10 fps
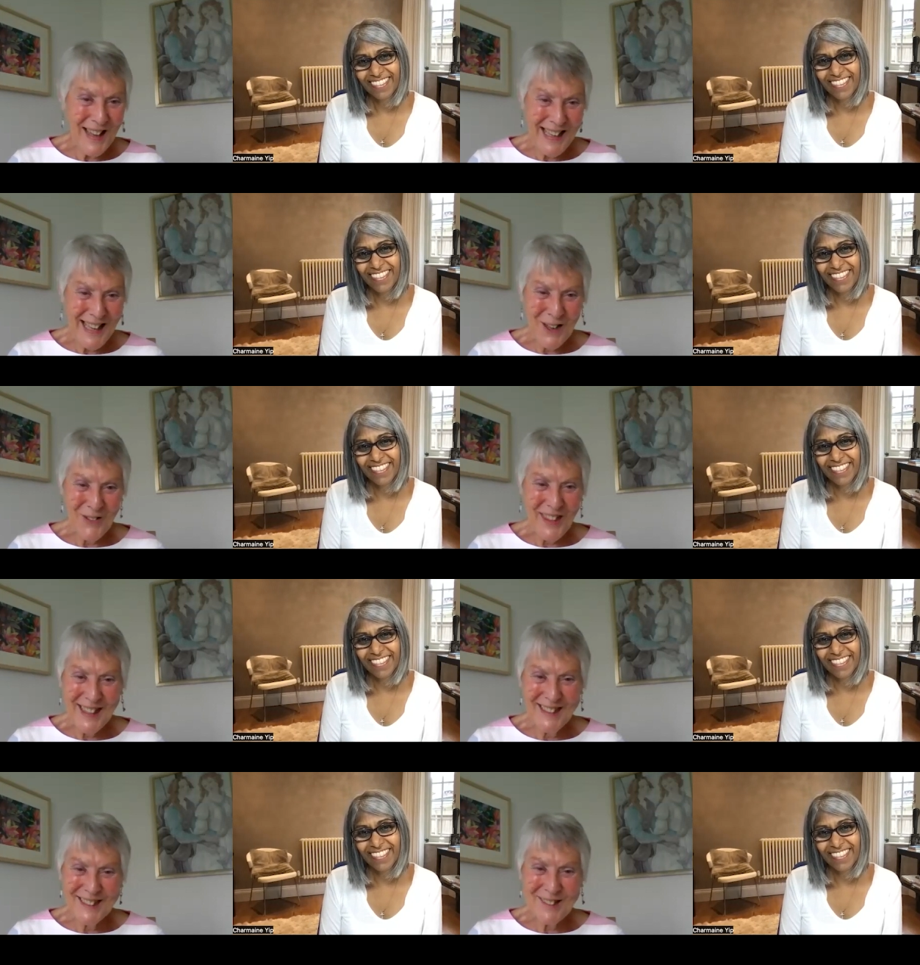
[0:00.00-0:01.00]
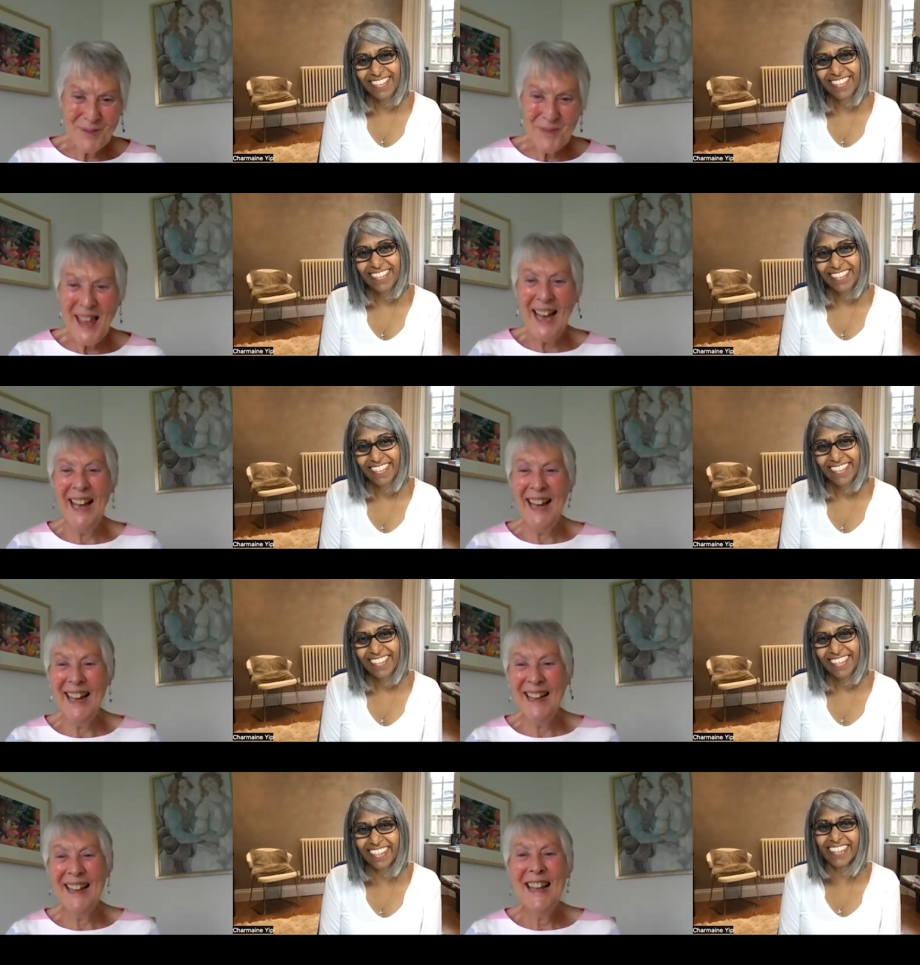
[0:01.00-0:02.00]
Speaker 1: of any of this.
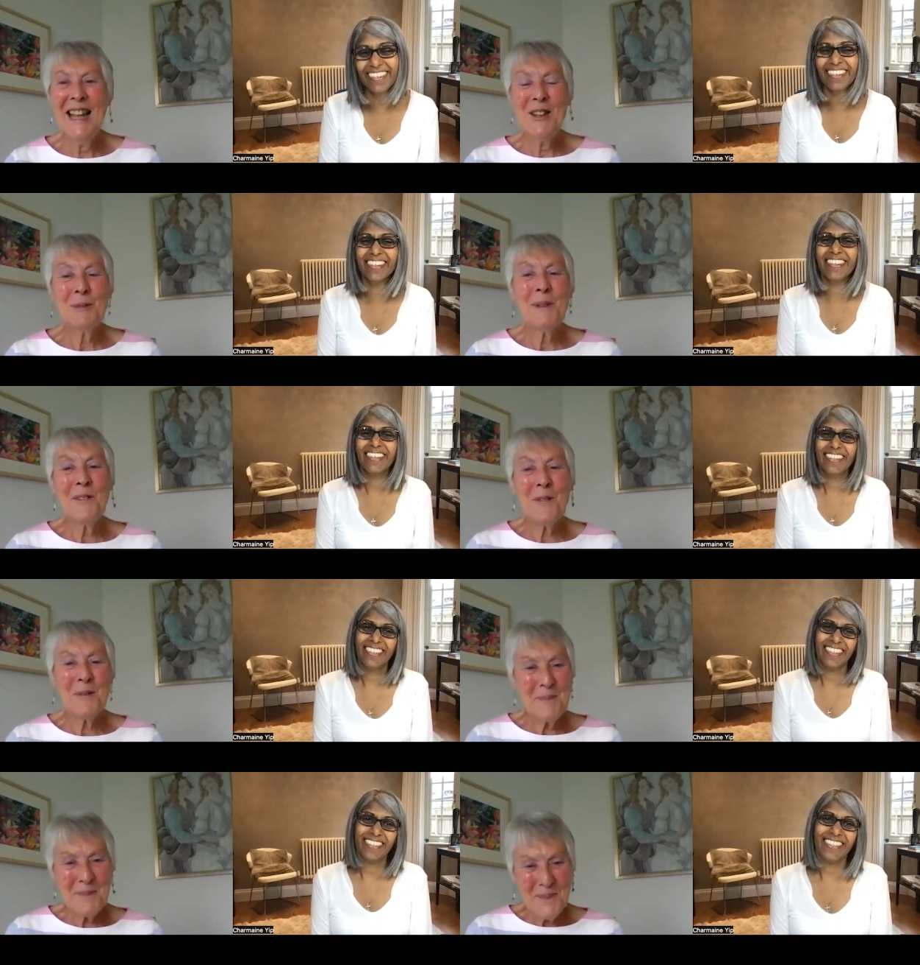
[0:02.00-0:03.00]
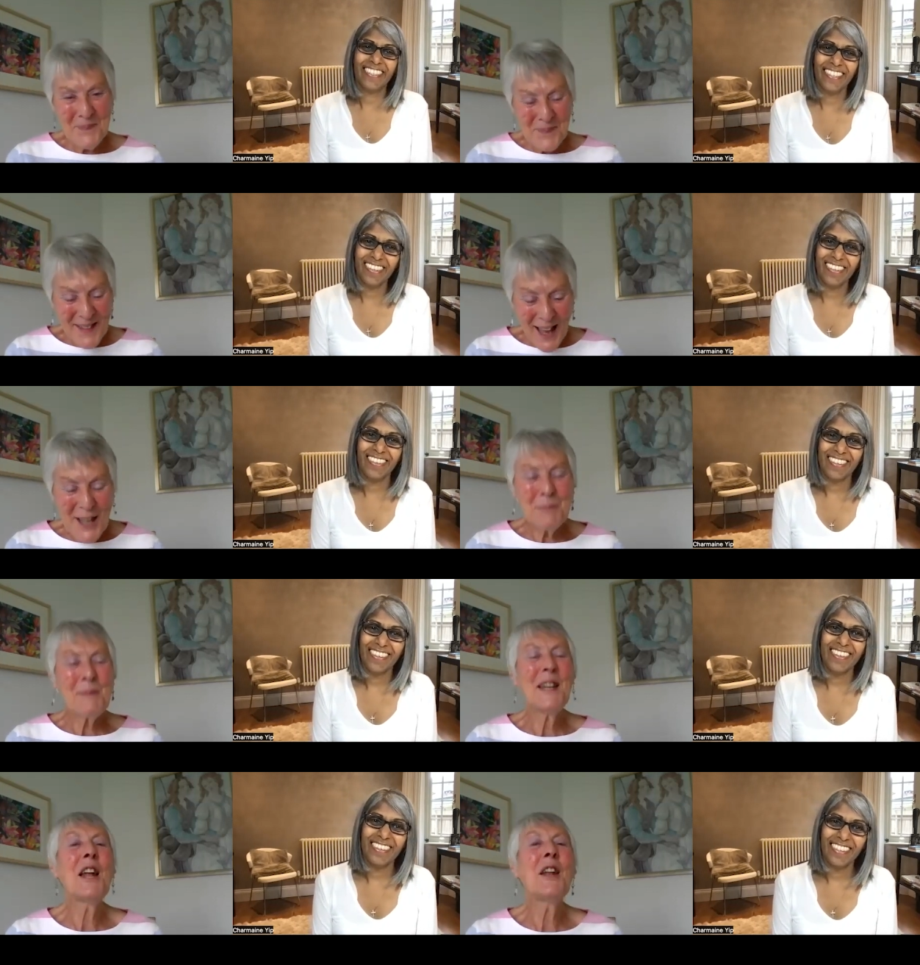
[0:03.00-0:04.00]
it's, been, it's
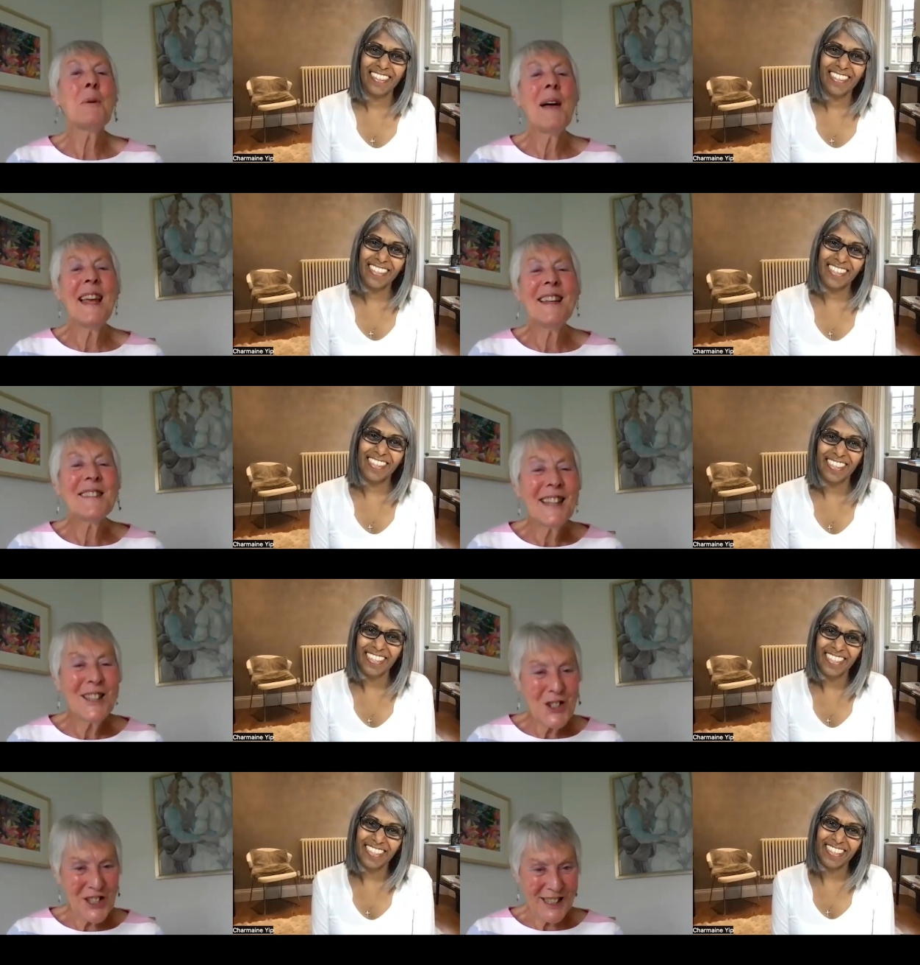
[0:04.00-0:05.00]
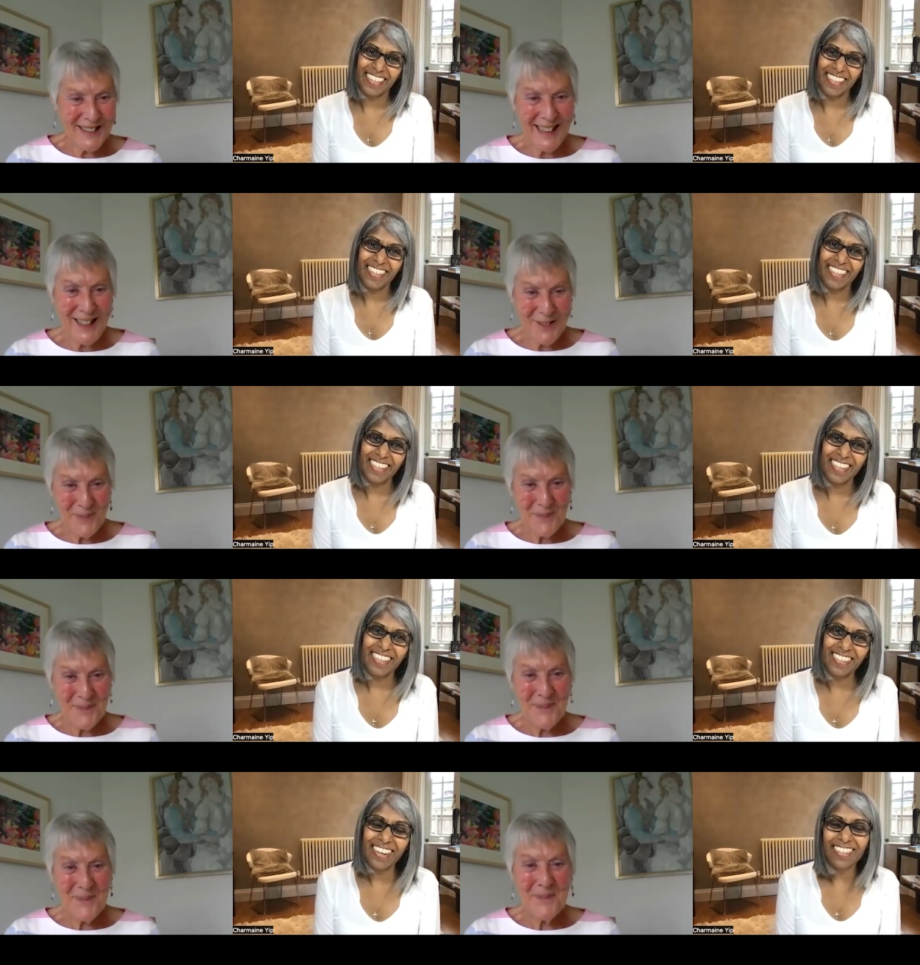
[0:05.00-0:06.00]
been an amazing journey.
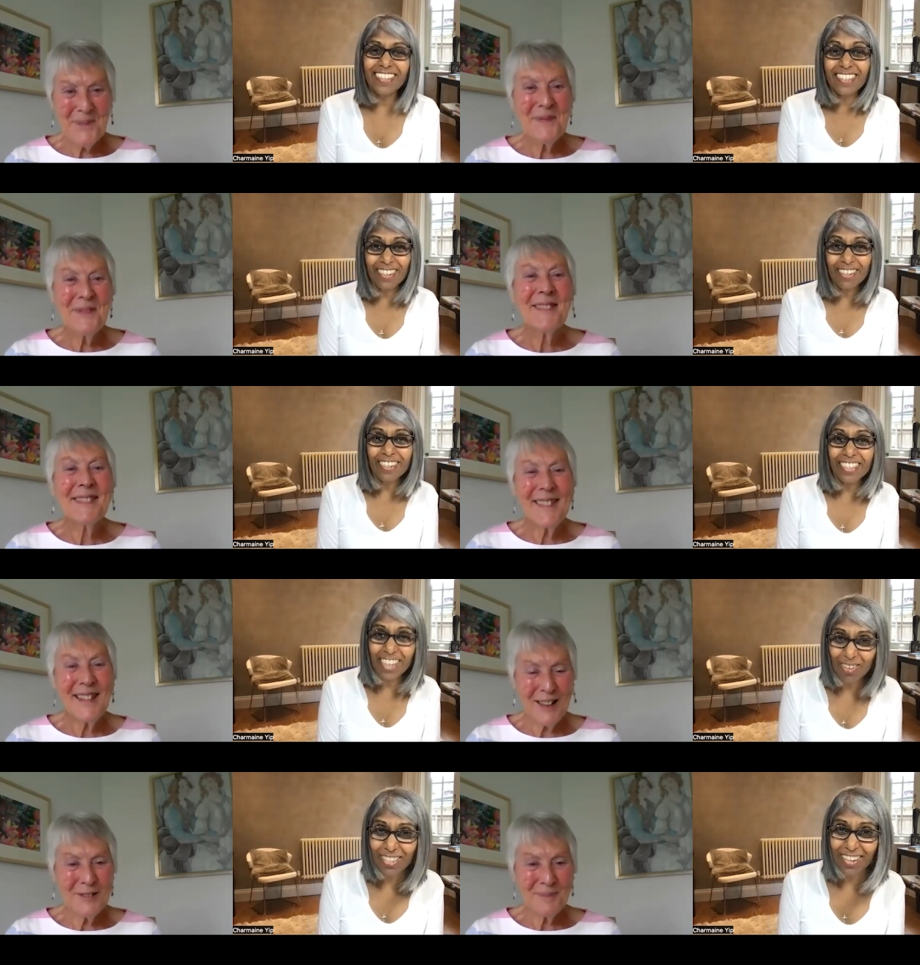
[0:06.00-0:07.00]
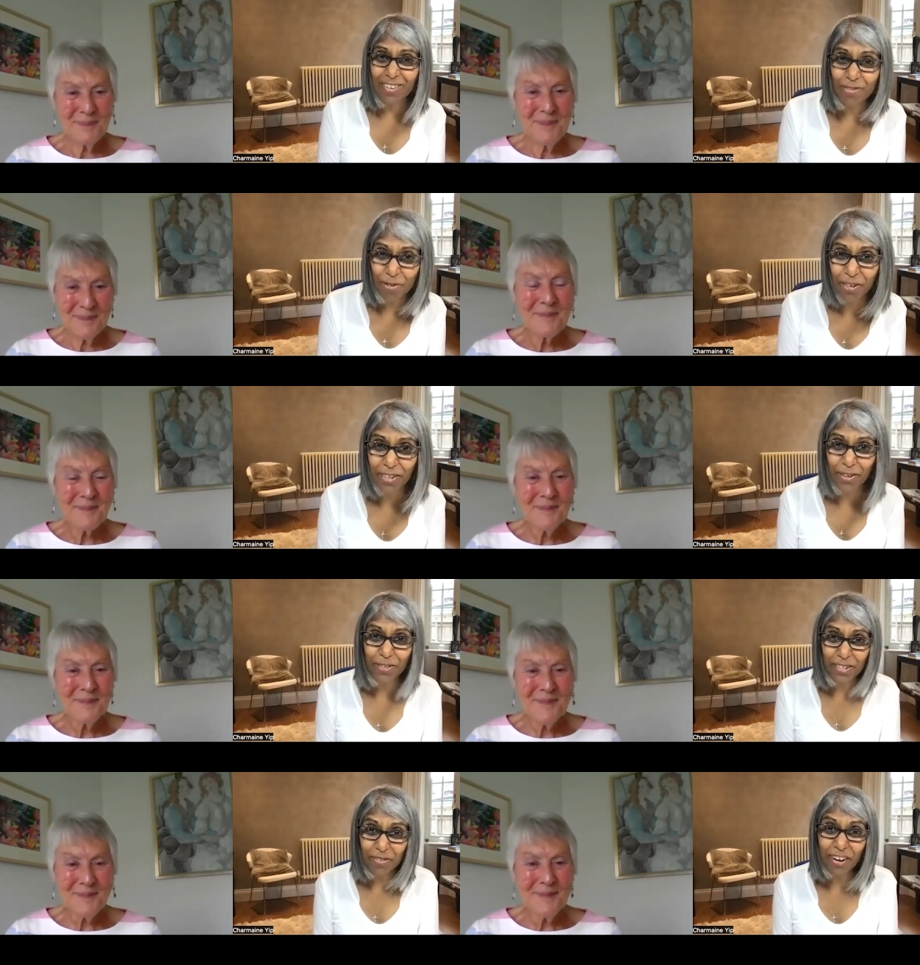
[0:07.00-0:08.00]
Speaker 2: Yes, it certainly sounds like a roller
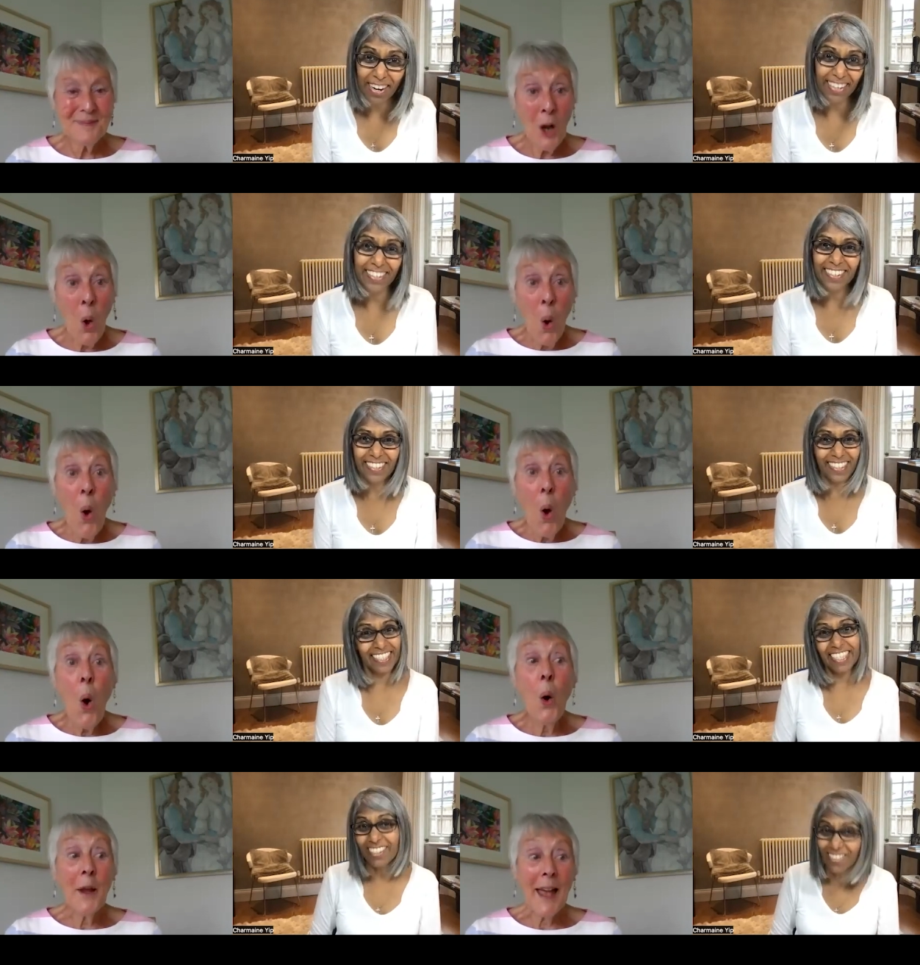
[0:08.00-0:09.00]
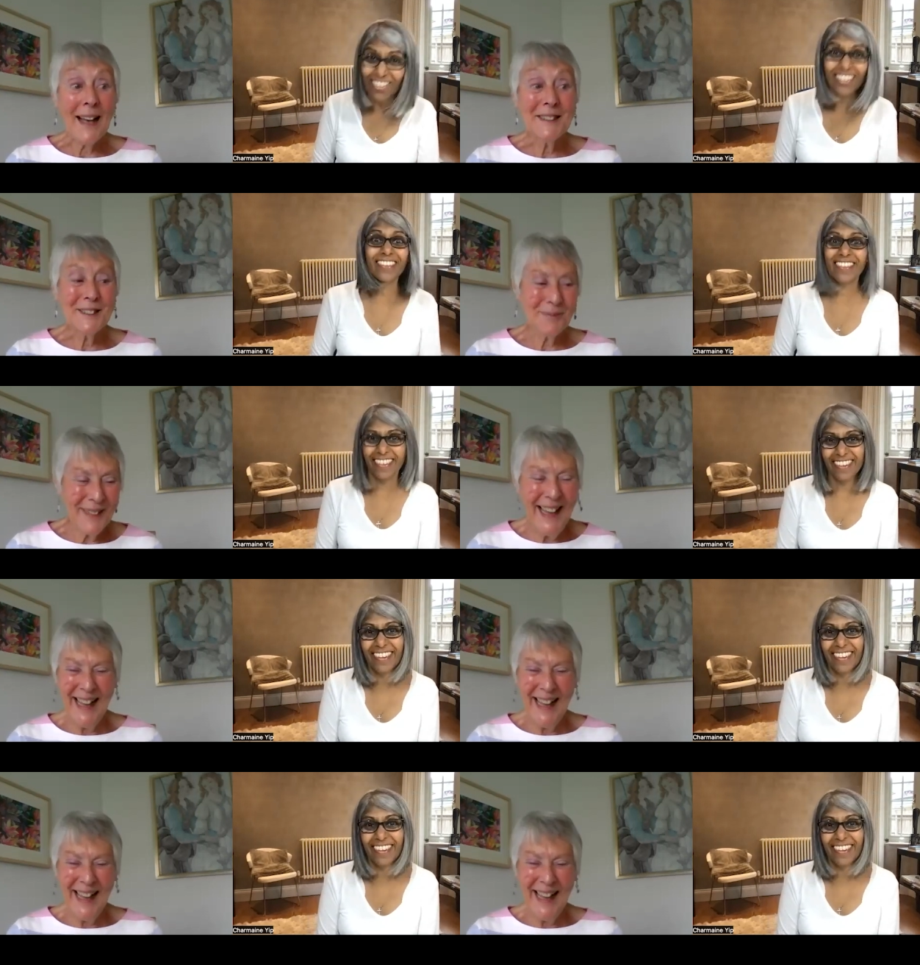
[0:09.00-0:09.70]
coaster ride. Because oh, the- yes.